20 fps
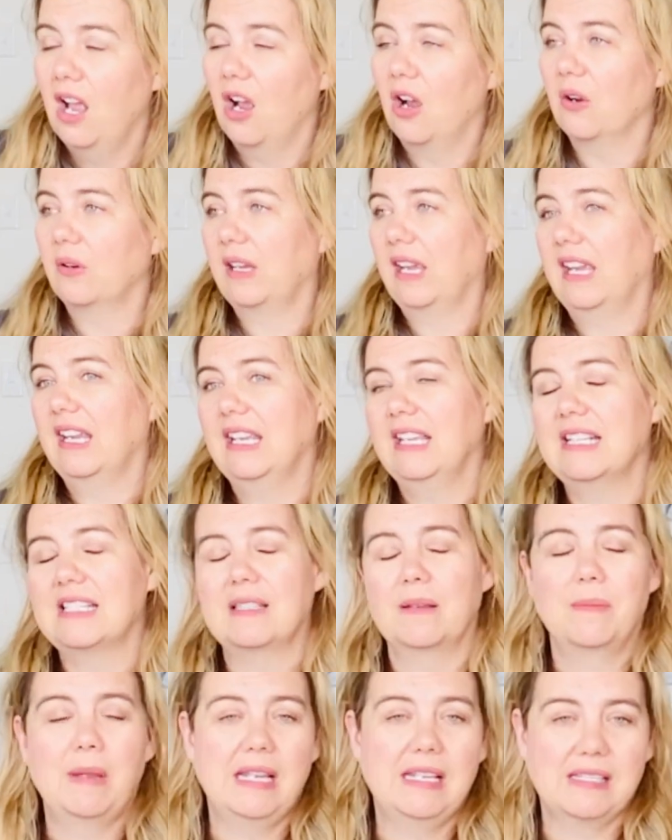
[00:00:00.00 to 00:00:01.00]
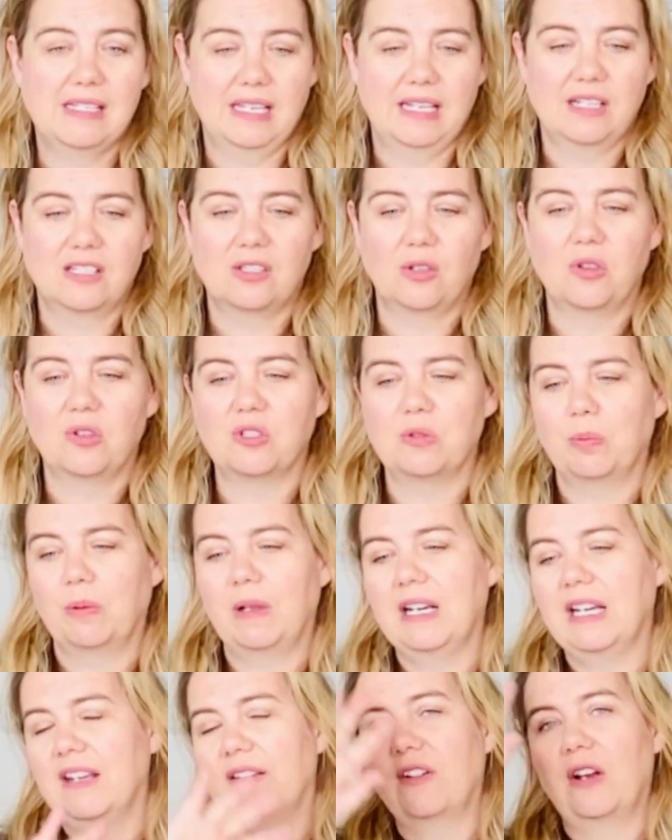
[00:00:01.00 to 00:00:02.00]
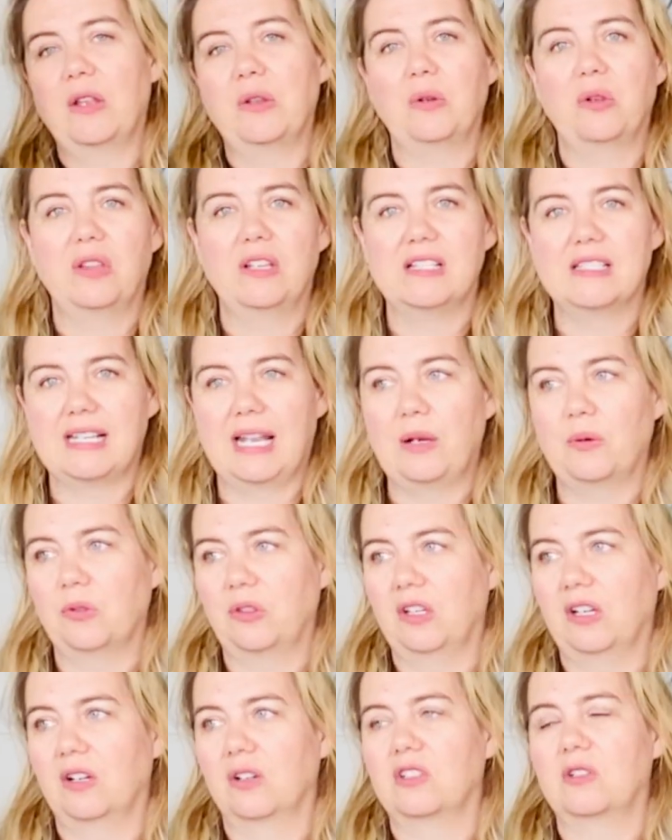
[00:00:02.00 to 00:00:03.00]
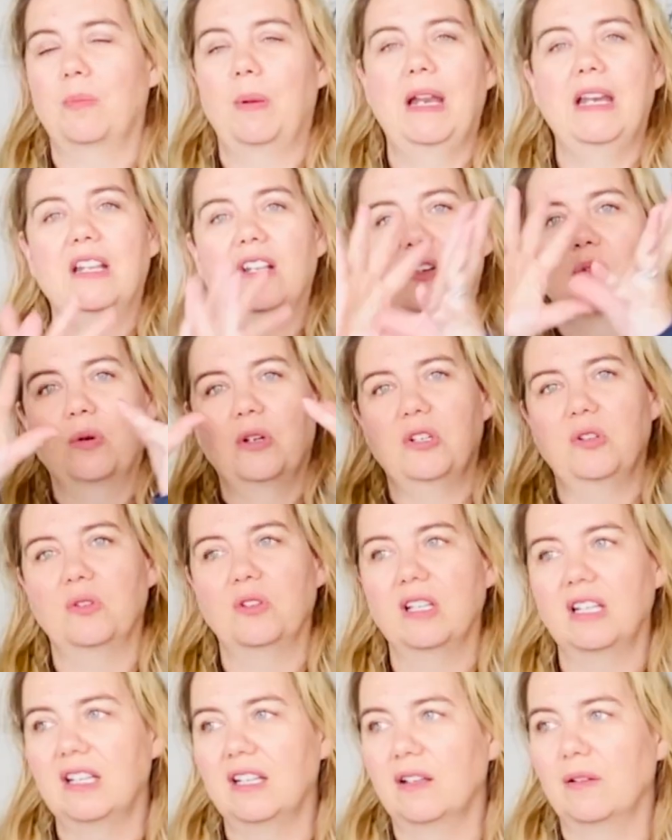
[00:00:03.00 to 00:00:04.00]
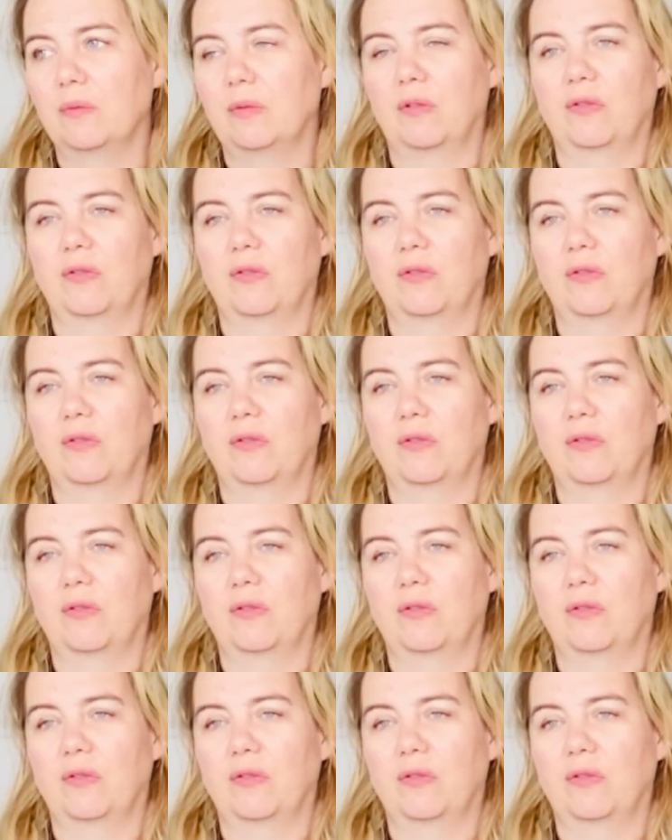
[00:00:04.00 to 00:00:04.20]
Okay, it's amazing. So there's plenty of other things out there depending on where you live.